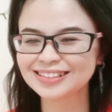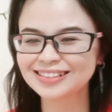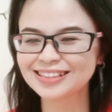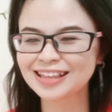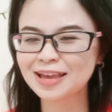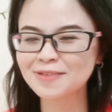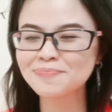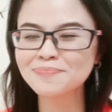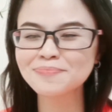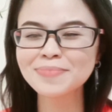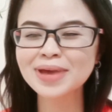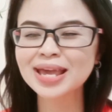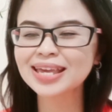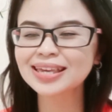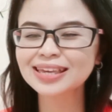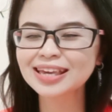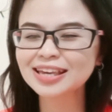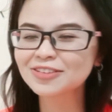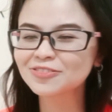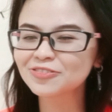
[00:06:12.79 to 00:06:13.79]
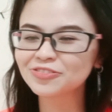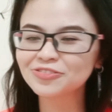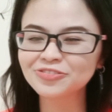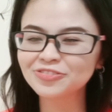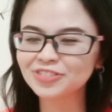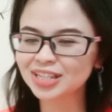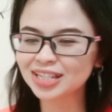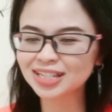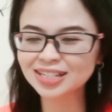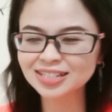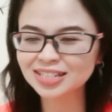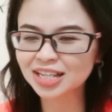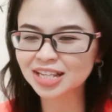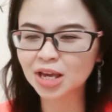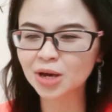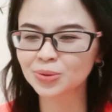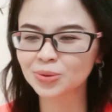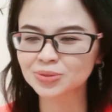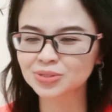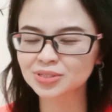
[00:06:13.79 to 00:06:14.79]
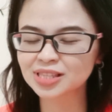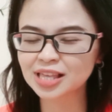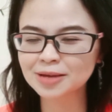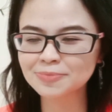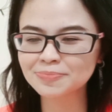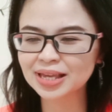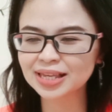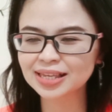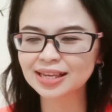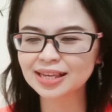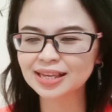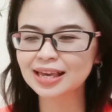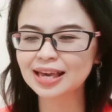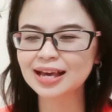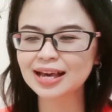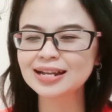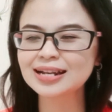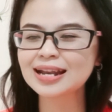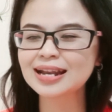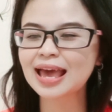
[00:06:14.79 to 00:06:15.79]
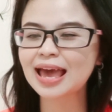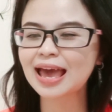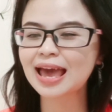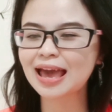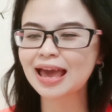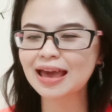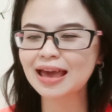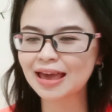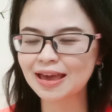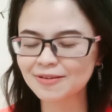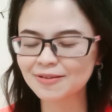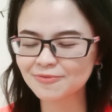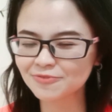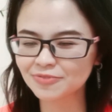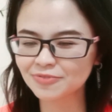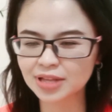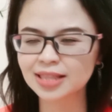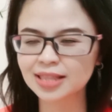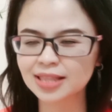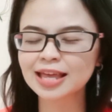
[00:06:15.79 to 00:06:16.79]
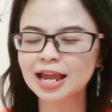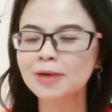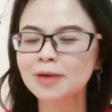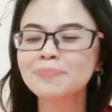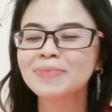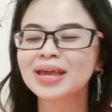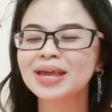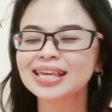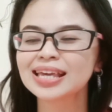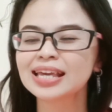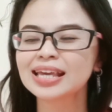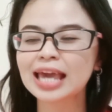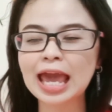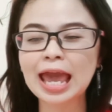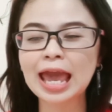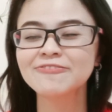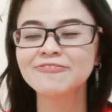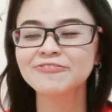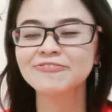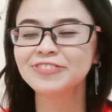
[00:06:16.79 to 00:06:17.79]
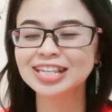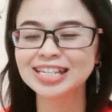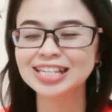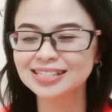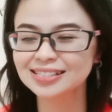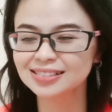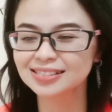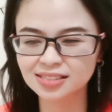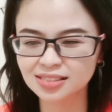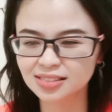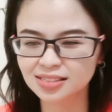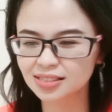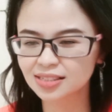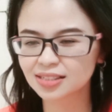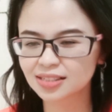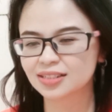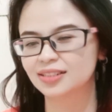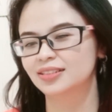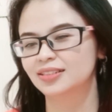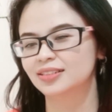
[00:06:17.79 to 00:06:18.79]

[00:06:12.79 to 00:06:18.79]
They're making videos. They're making an, and uh, they're making MVs.